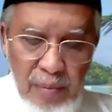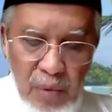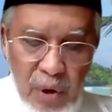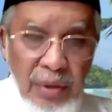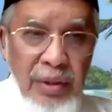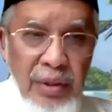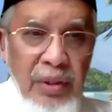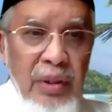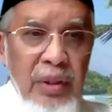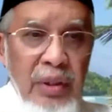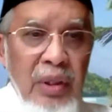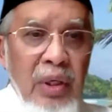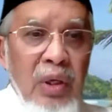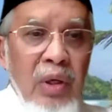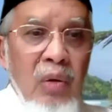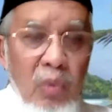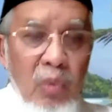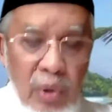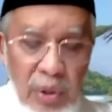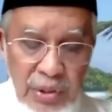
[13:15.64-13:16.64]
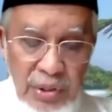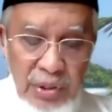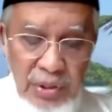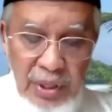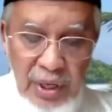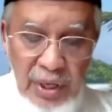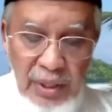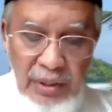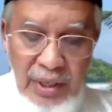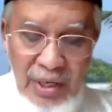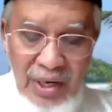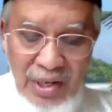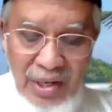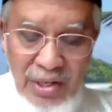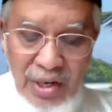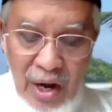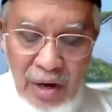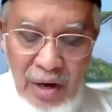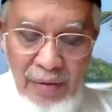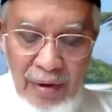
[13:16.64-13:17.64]
model was an
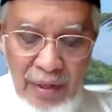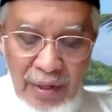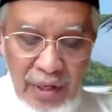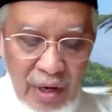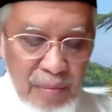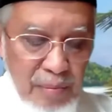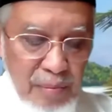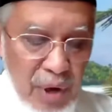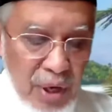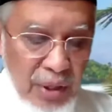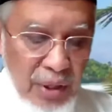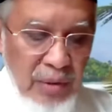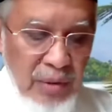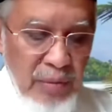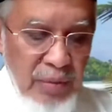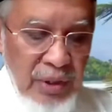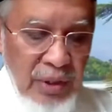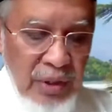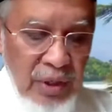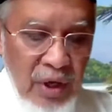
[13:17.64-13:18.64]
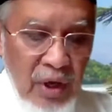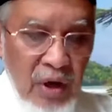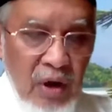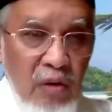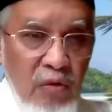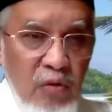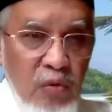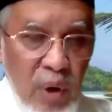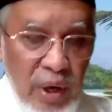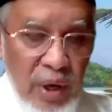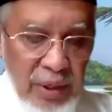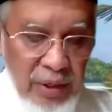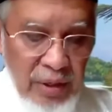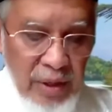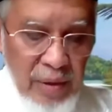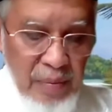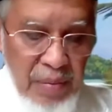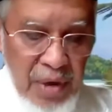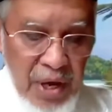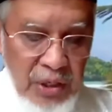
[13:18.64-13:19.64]
indirect embodiment of one
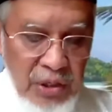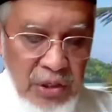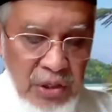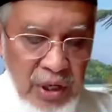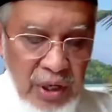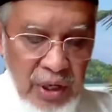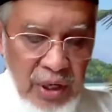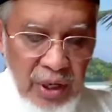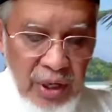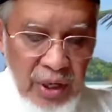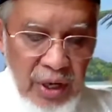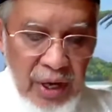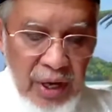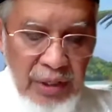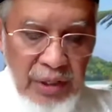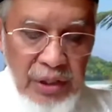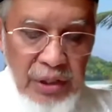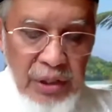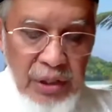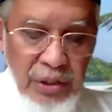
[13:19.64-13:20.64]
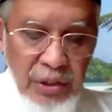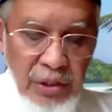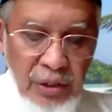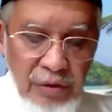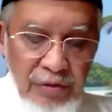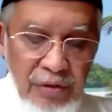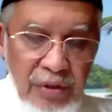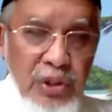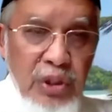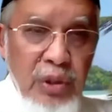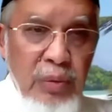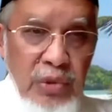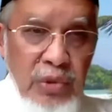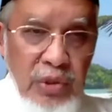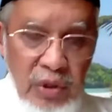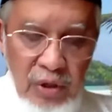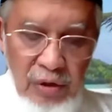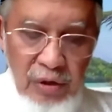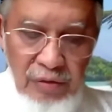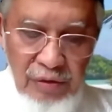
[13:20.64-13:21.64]
of the major educational
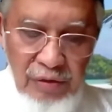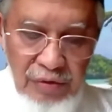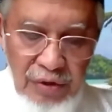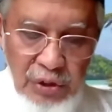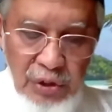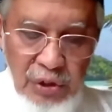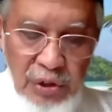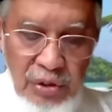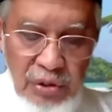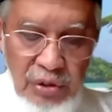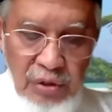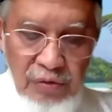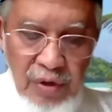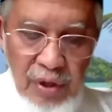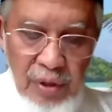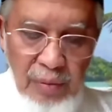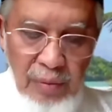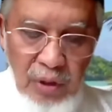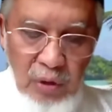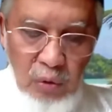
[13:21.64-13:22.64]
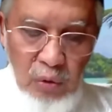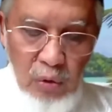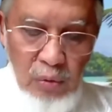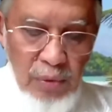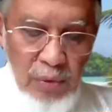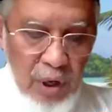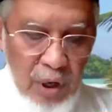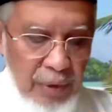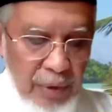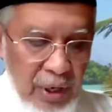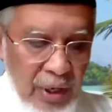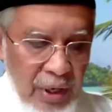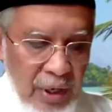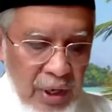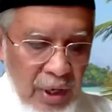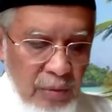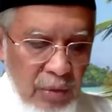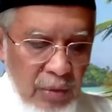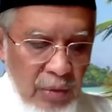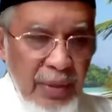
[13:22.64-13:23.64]
visions of Al-Marhum Bapak
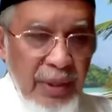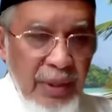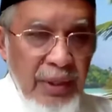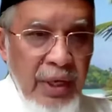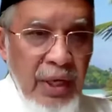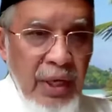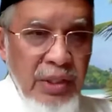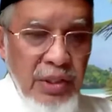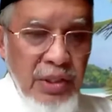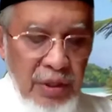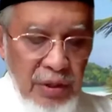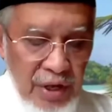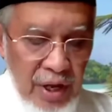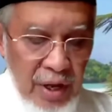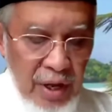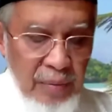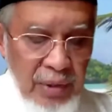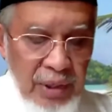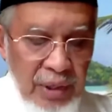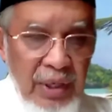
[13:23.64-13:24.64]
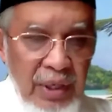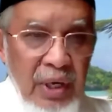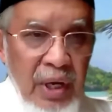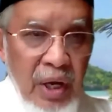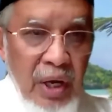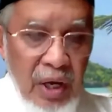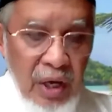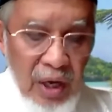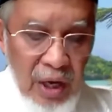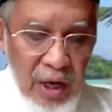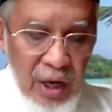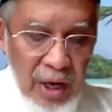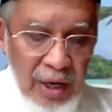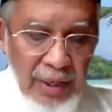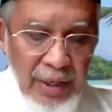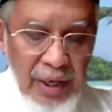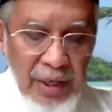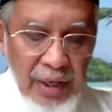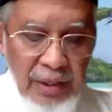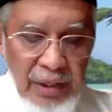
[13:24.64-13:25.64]
Muhammad Nasir, namely a
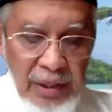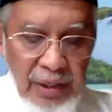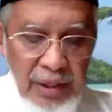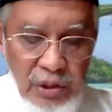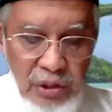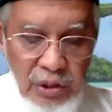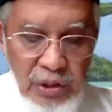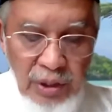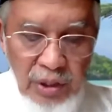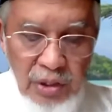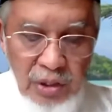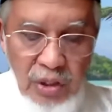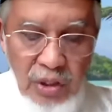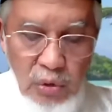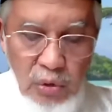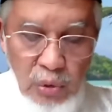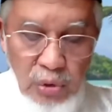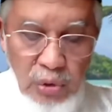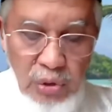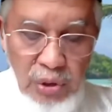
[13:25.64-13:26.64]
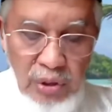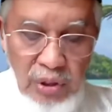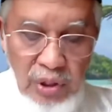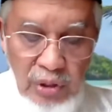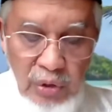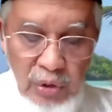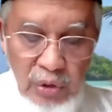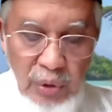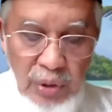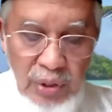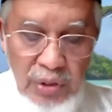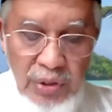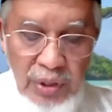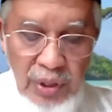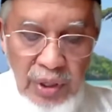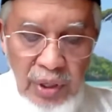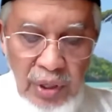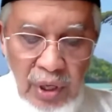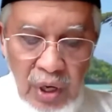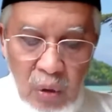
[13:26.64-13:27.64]
higher education institution in
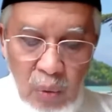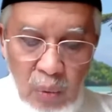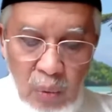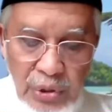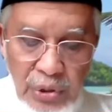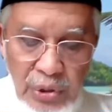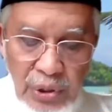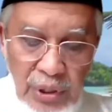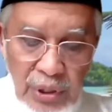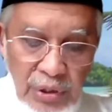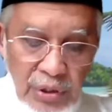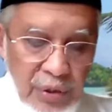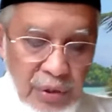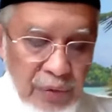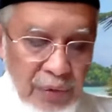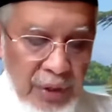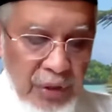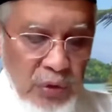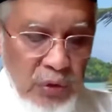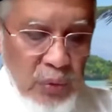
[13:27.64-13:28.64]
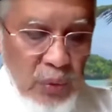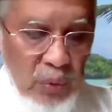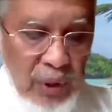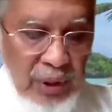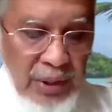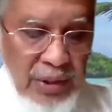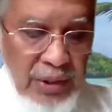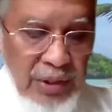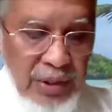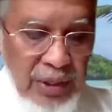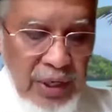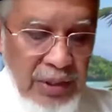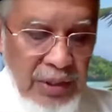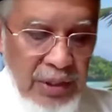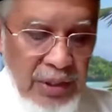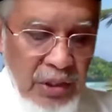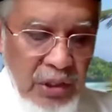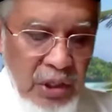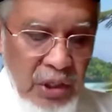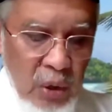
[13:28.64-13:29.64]
Indonesia which integrates worldly
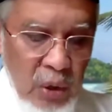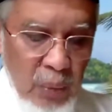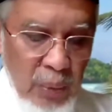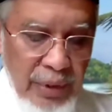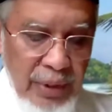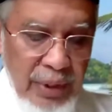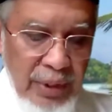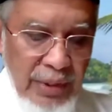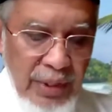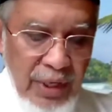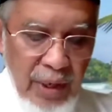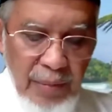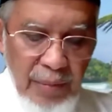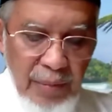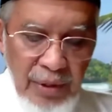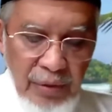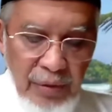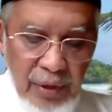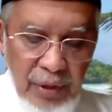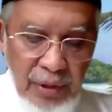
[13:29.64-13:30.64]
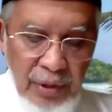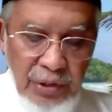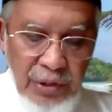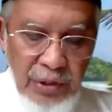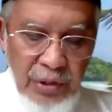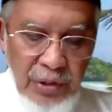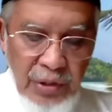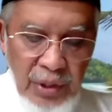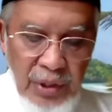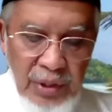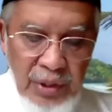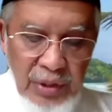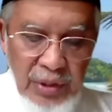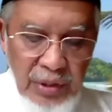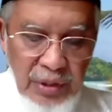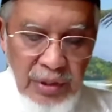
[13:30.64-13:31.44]
sciences with Islamic religious